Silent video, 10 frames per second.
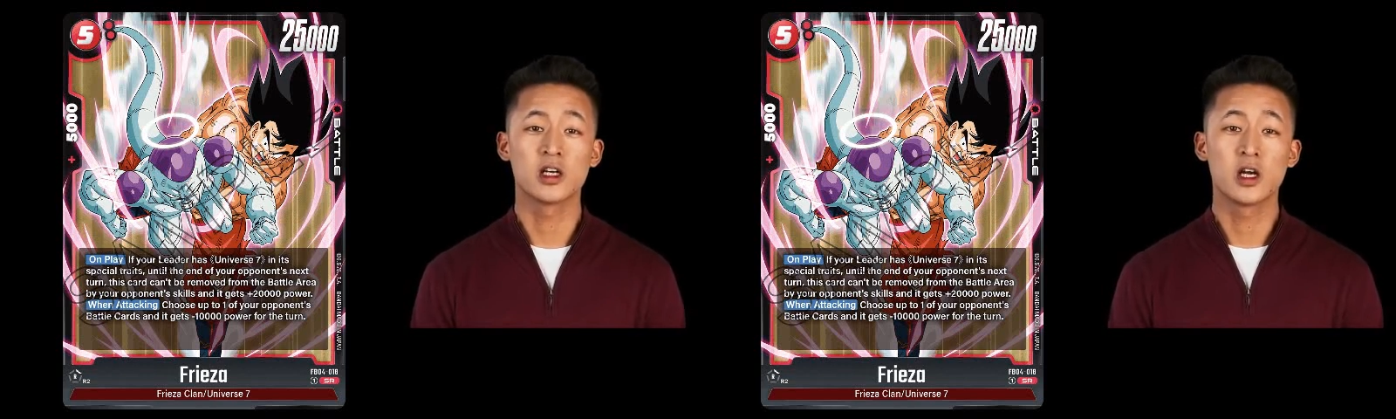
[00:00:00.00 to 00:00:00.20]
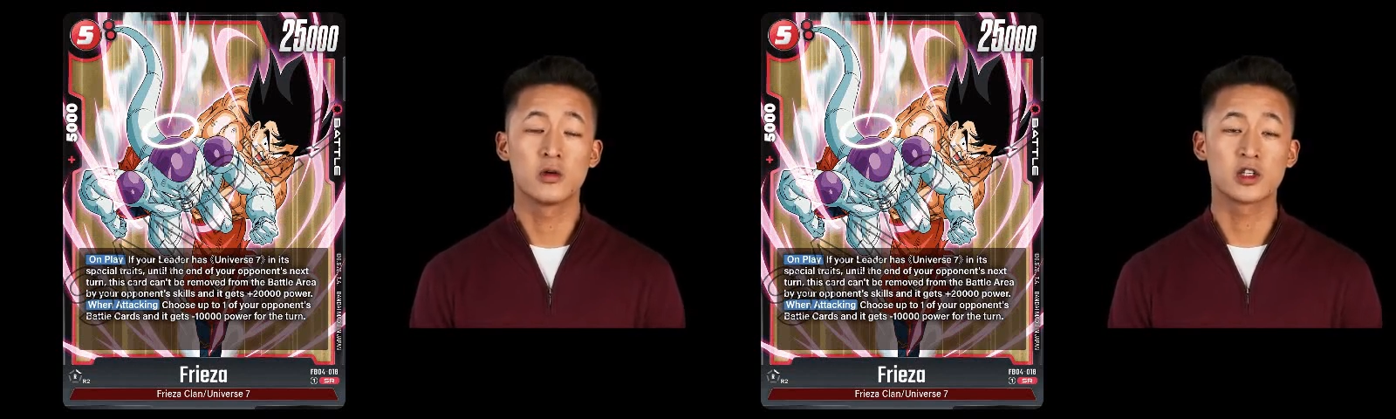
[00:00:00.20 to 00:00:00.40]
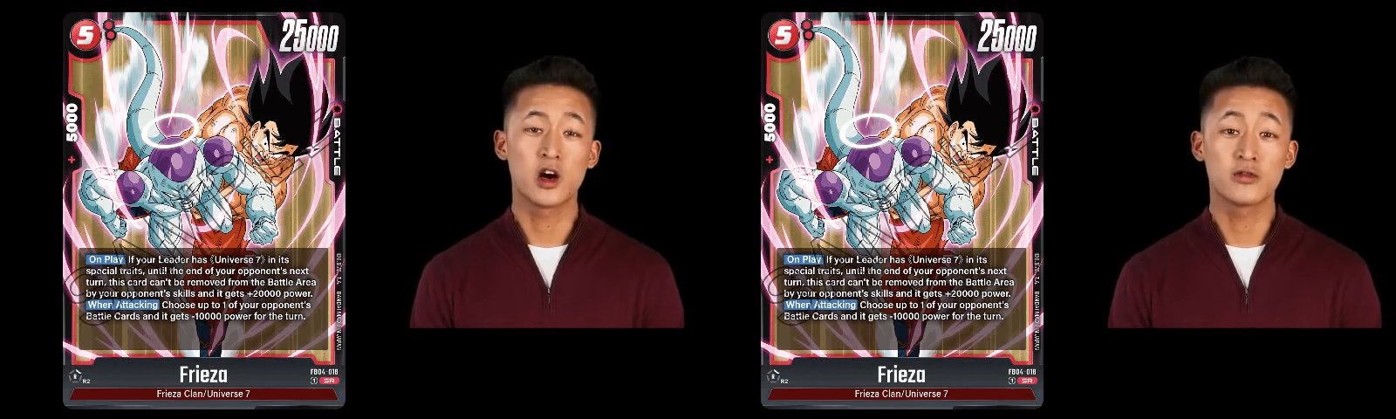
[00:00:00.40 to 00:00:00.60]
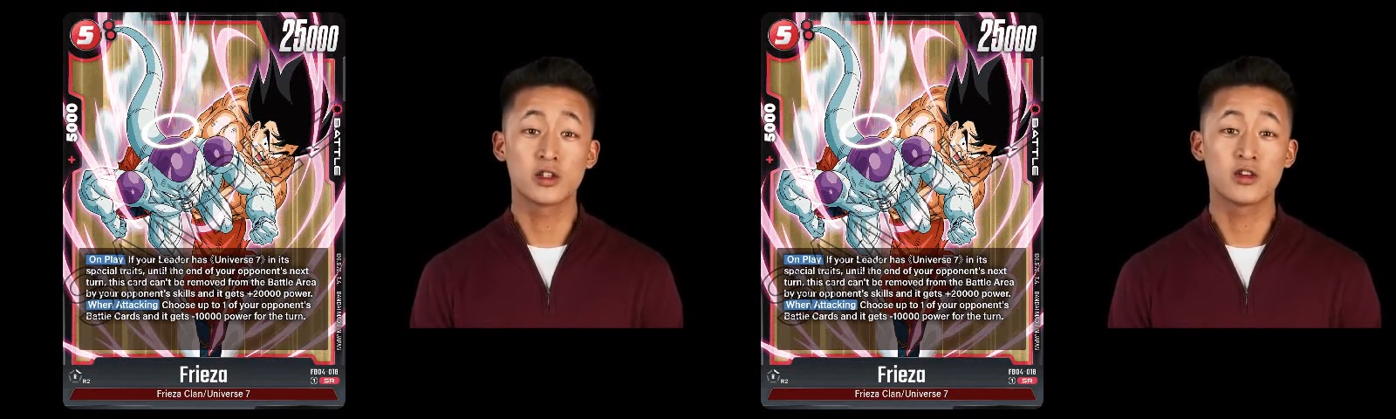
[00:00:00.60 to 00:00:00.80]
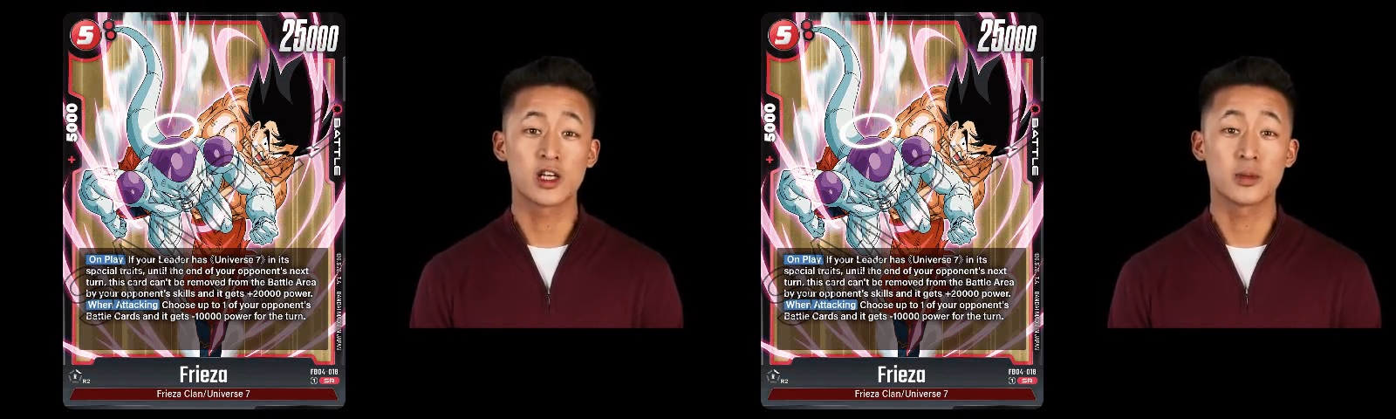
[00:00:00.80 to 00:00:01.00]
which often
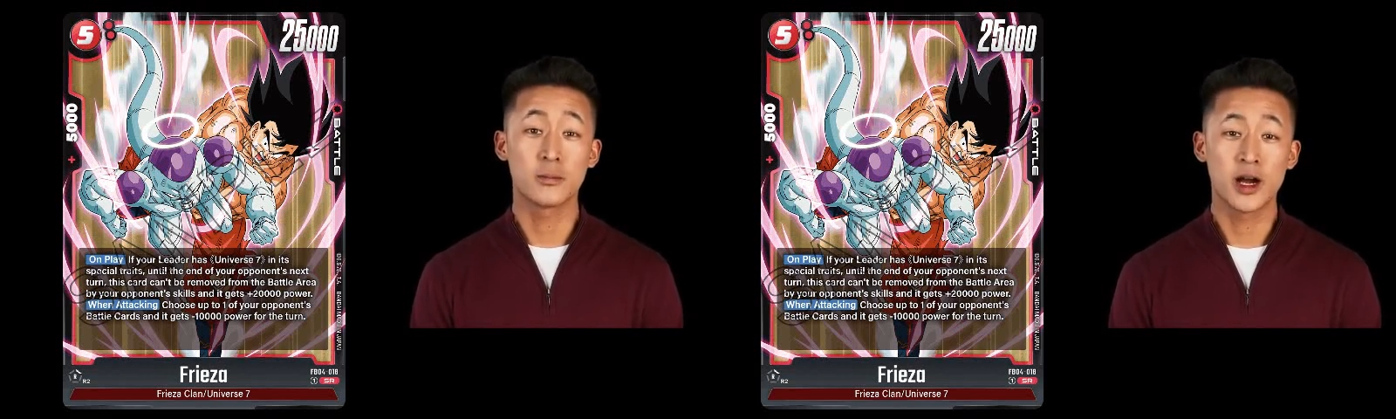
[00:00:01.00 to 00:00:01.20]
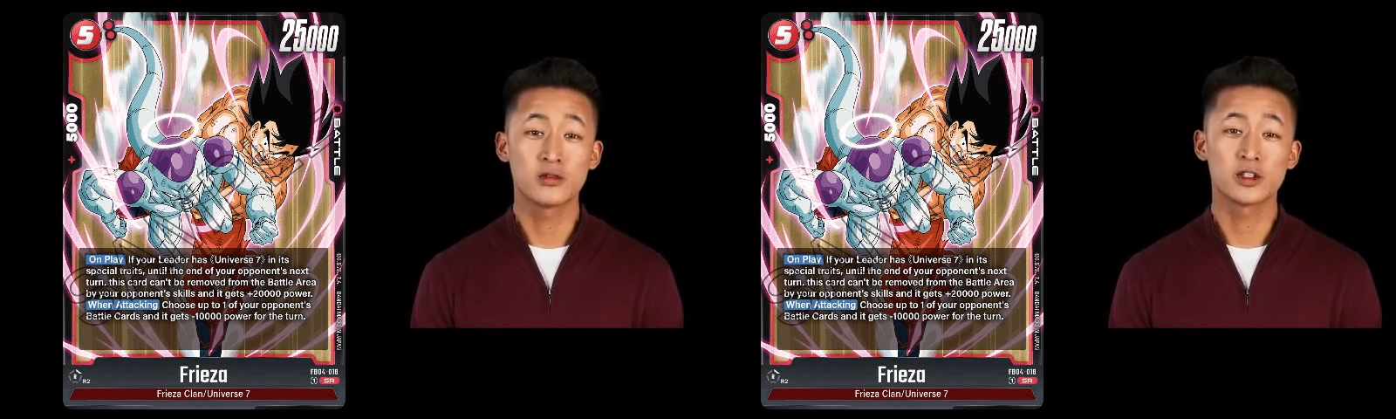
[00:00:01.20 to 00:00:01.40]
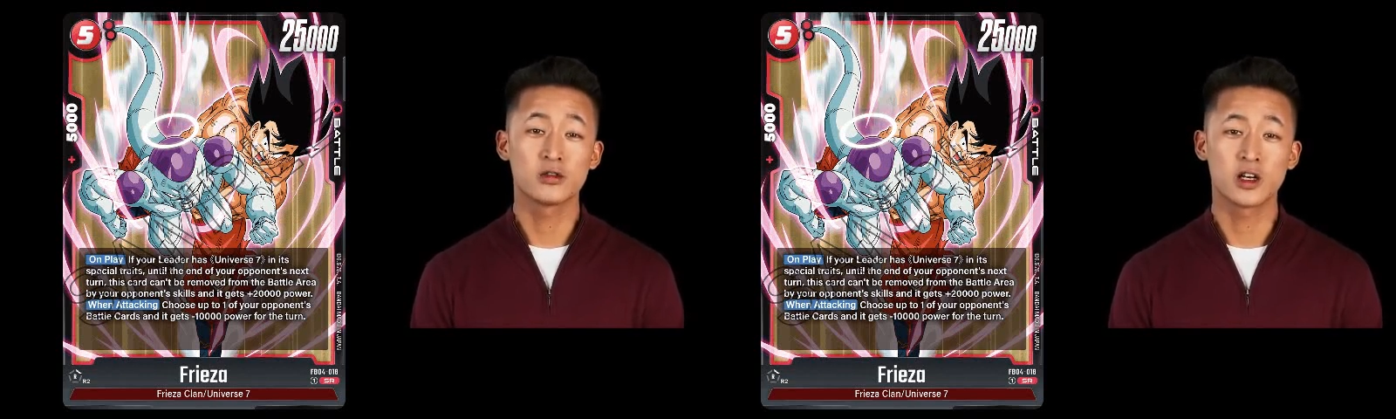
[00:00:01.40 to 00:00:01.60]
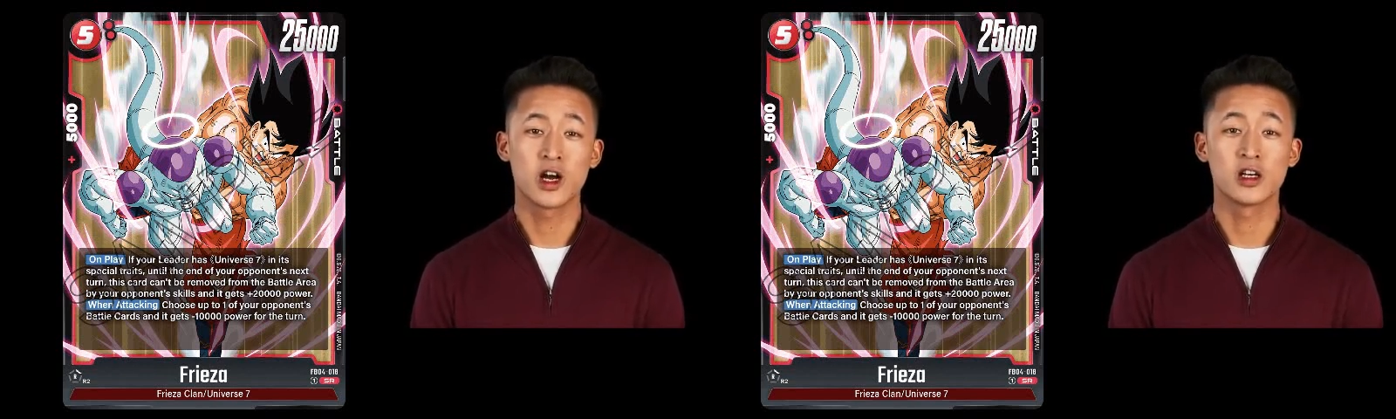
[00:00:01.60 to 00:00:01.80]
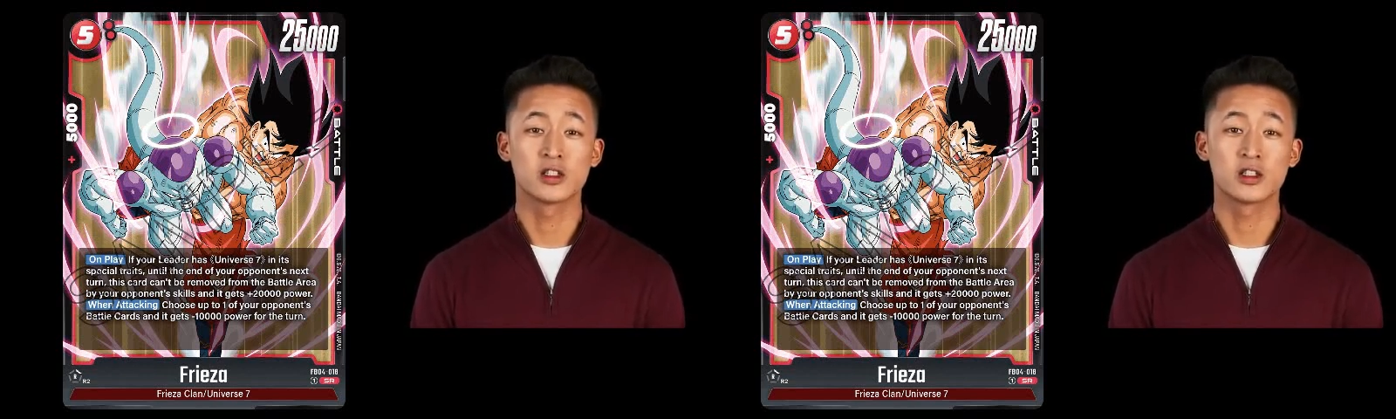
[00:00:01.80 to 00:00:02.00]
try to bounce your
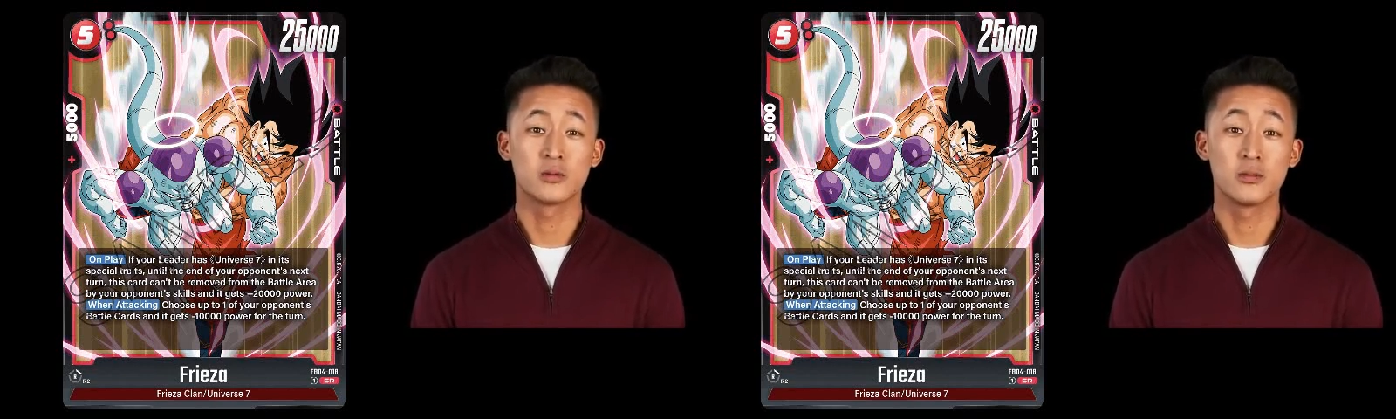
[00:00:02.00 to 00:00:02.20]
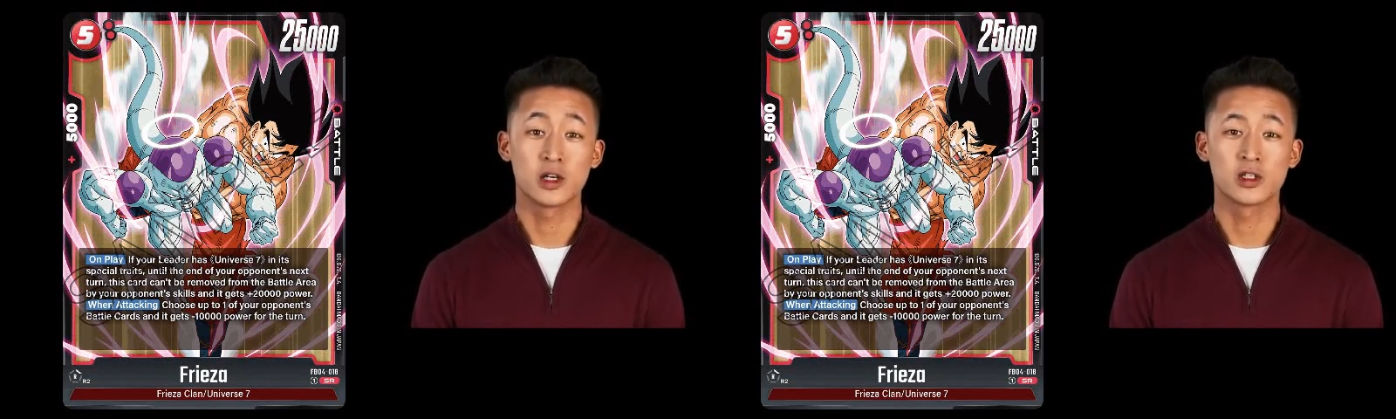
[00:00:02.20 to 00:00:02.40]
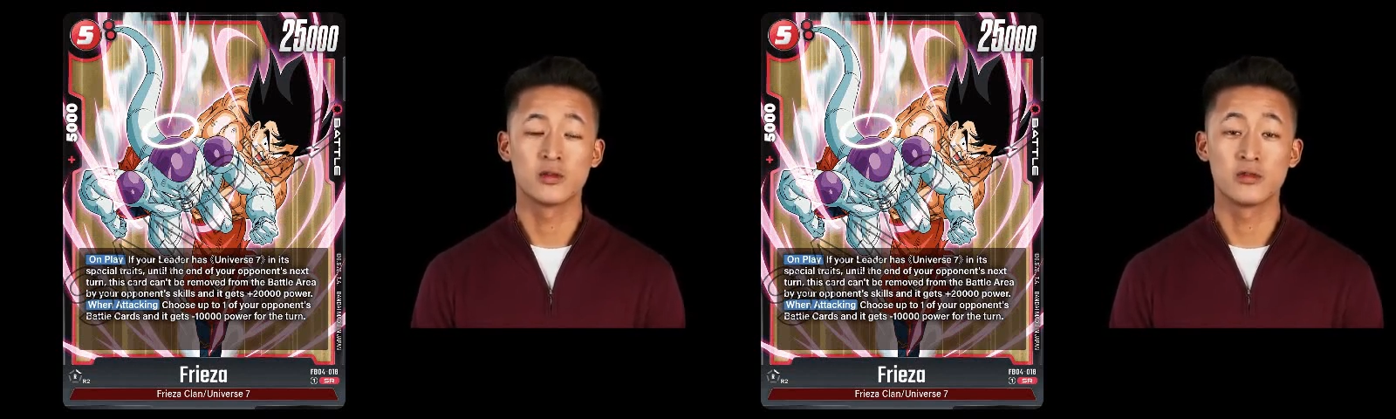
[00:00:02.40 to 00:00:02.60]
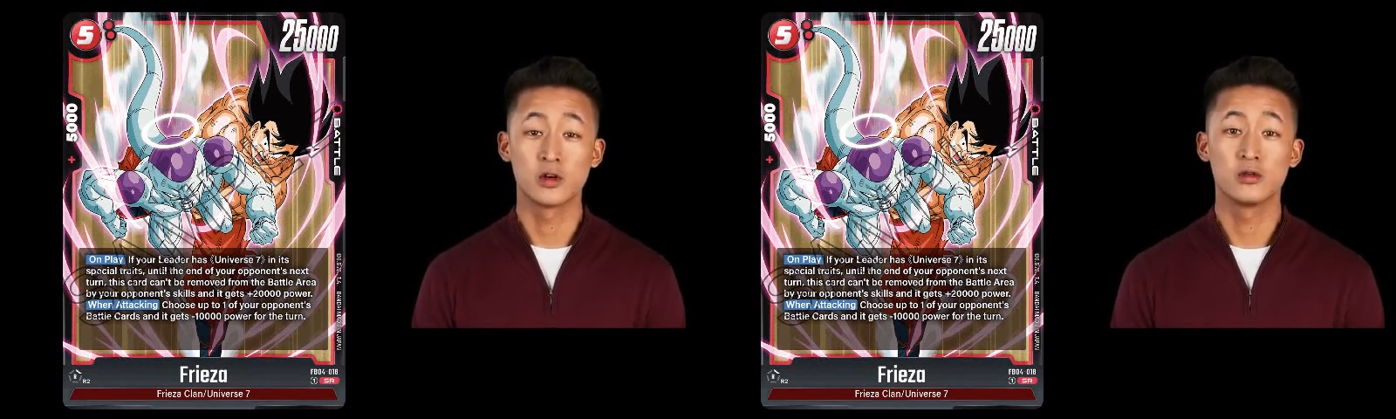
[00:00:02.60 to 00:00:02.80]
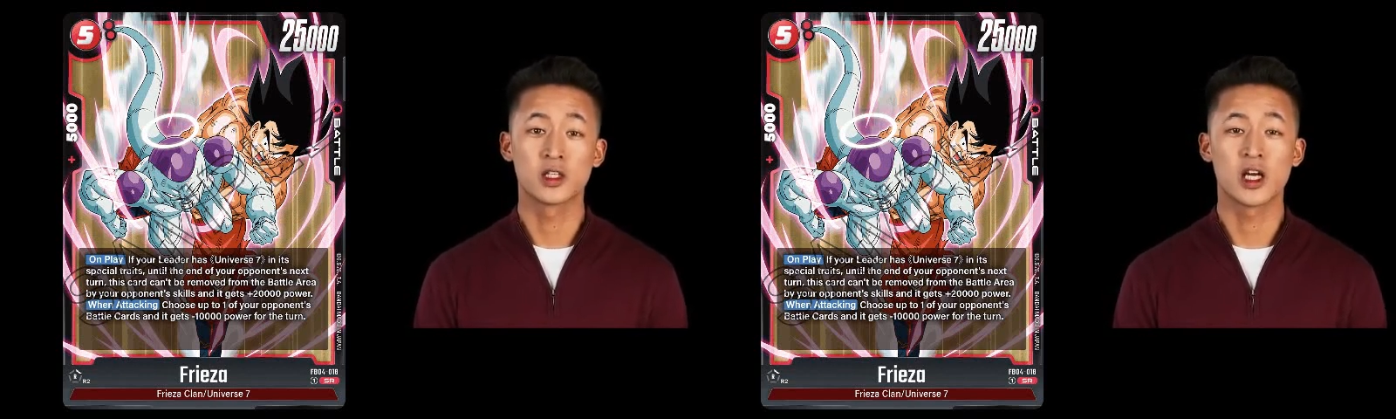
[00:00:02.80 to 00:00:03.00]
cards to the bottom of
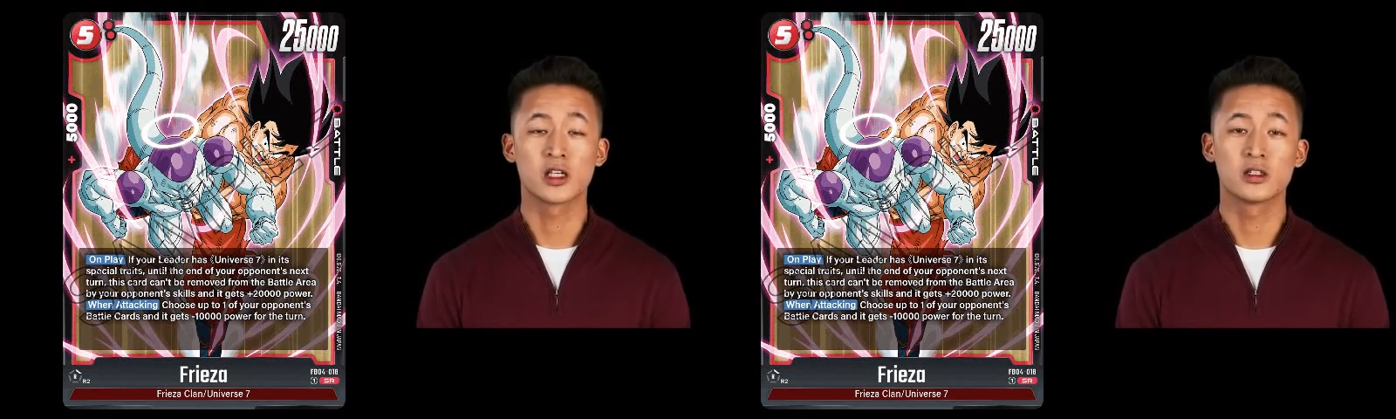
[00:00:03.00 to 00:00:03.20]
your deck.